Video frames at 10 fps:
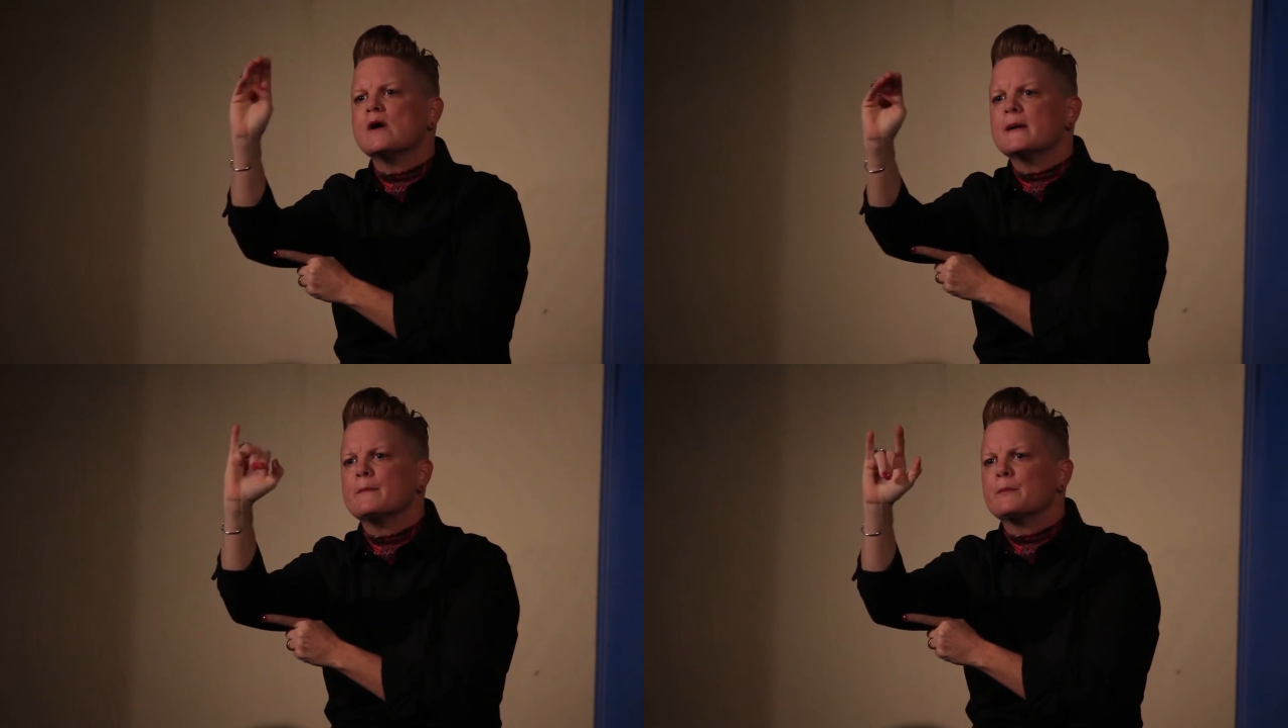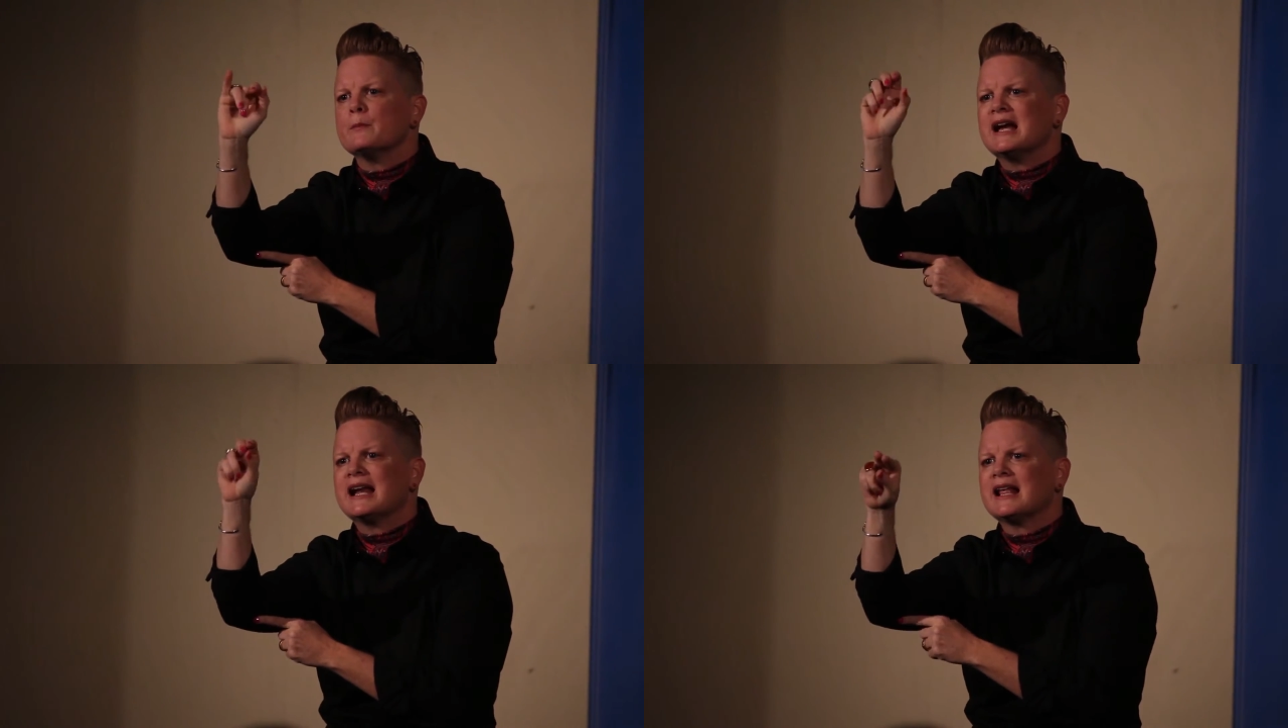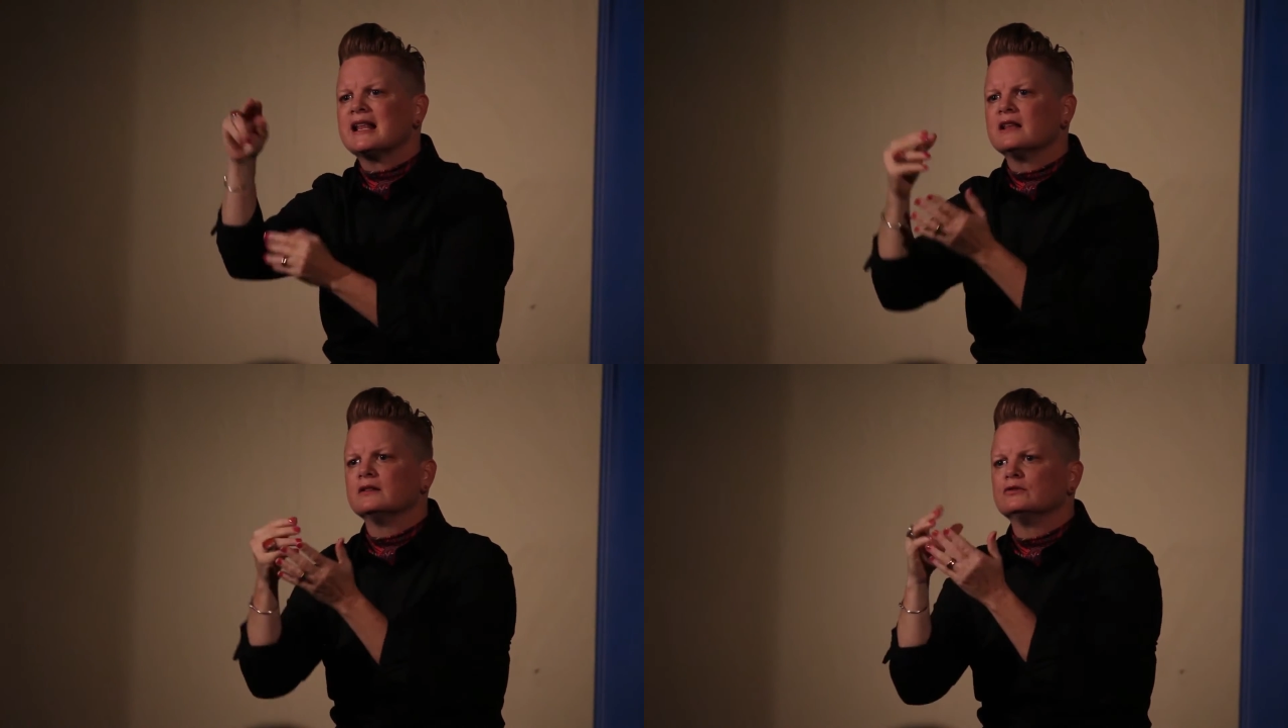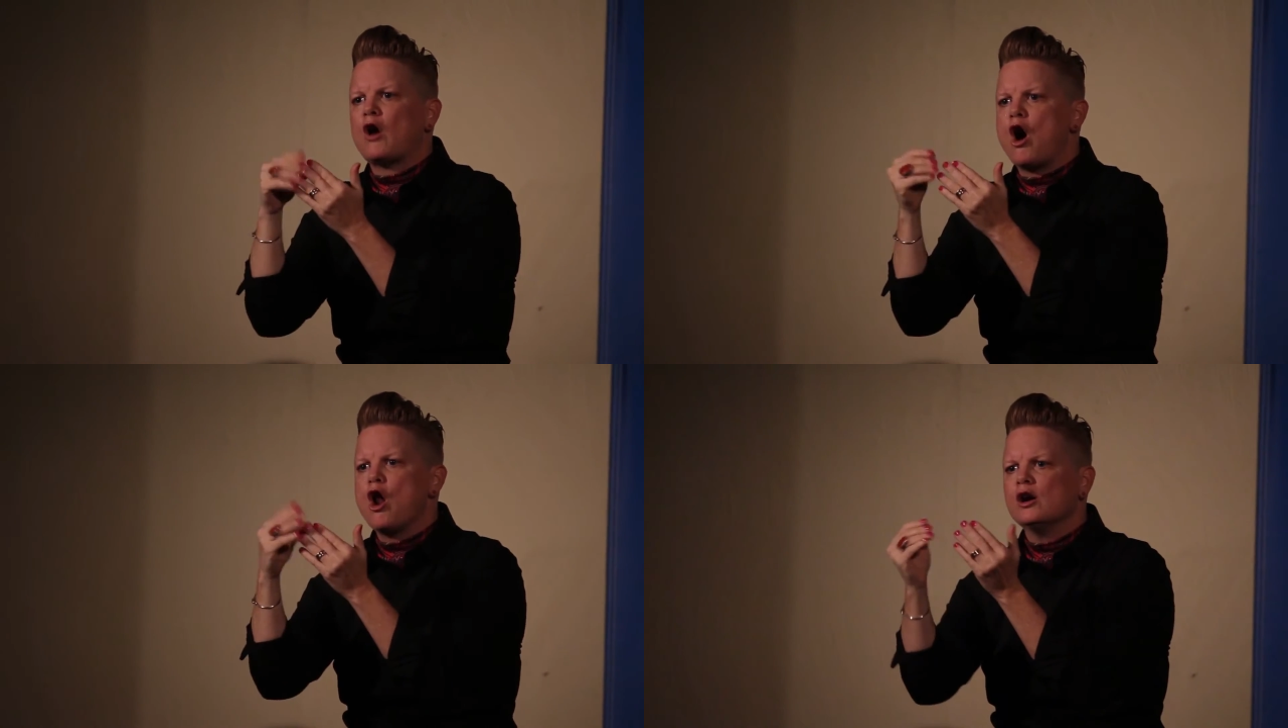million
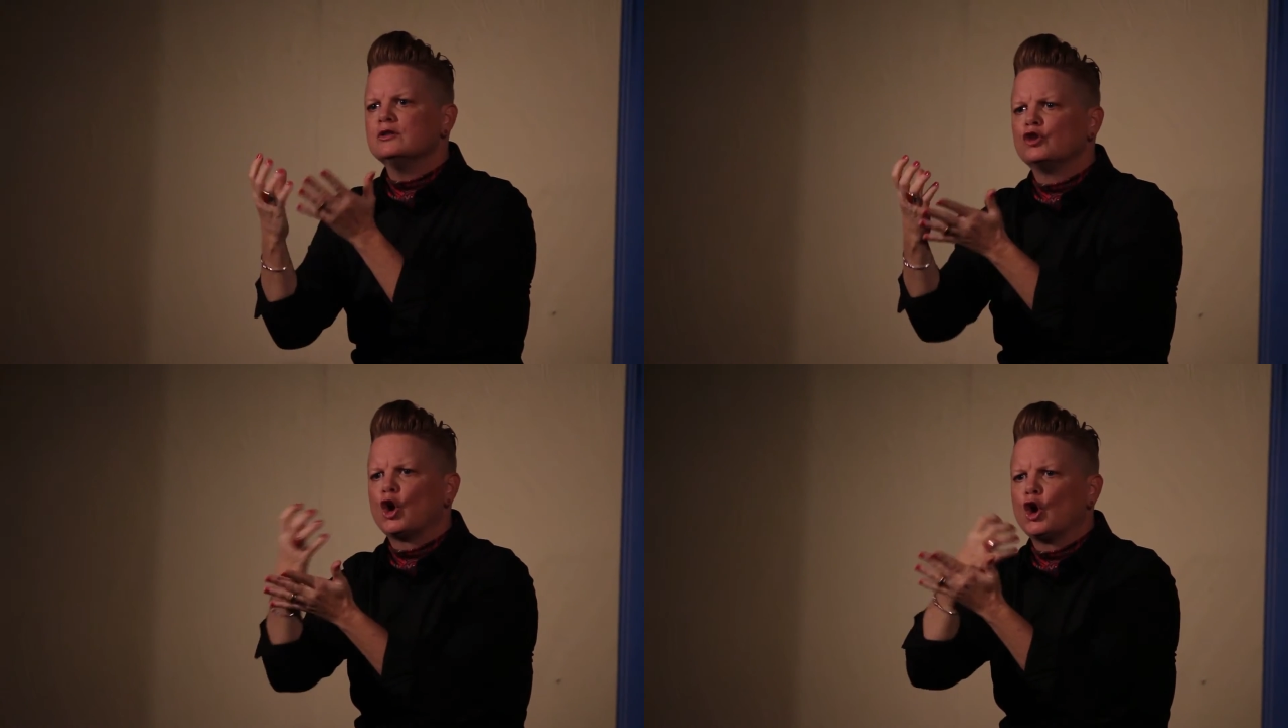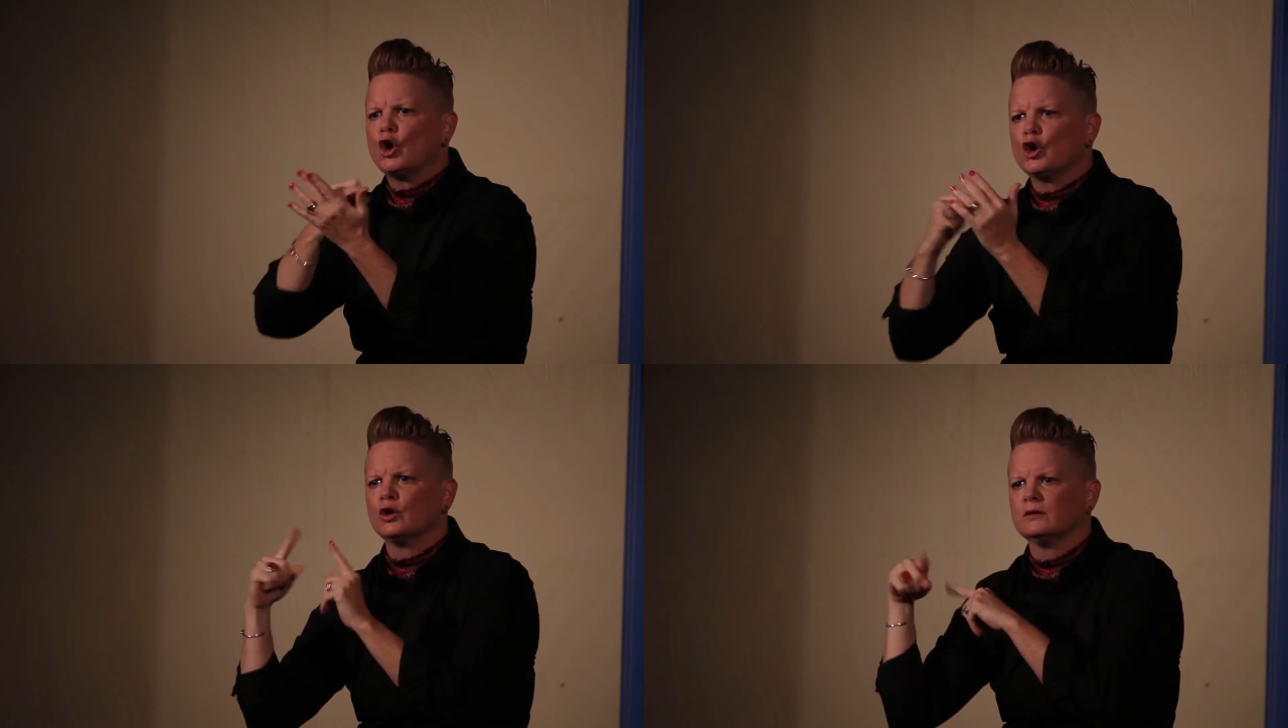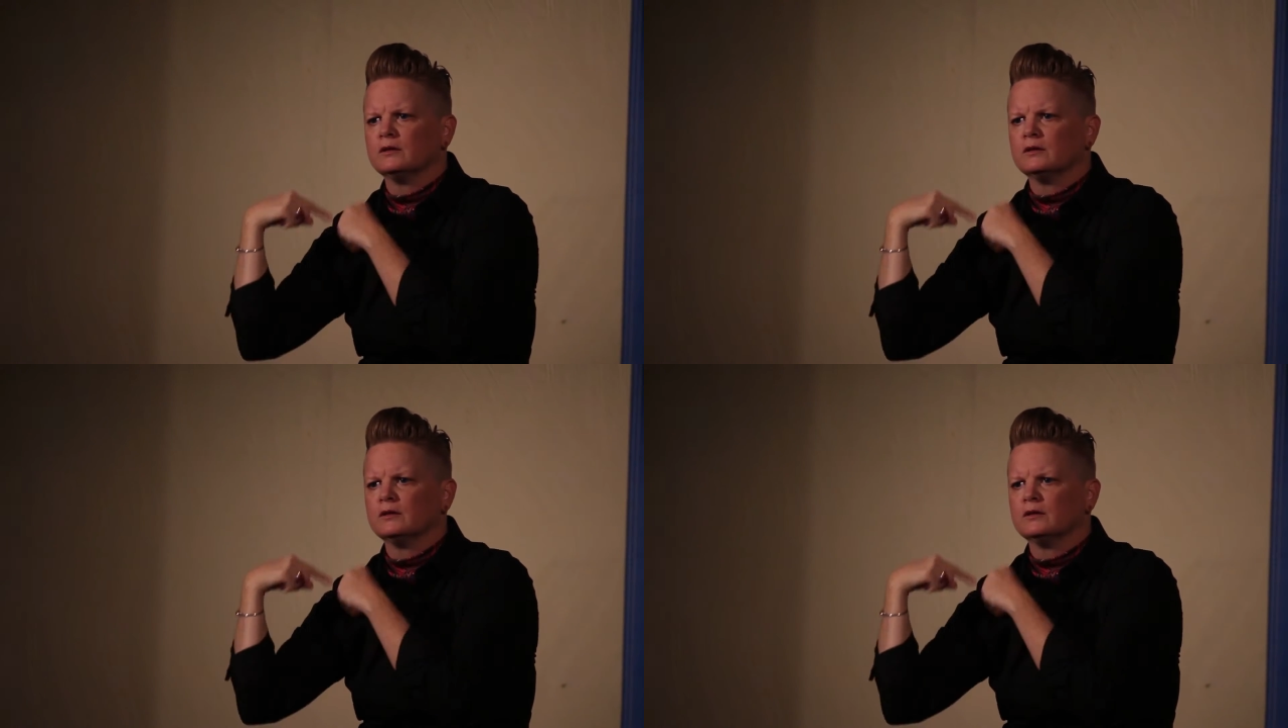have been raised.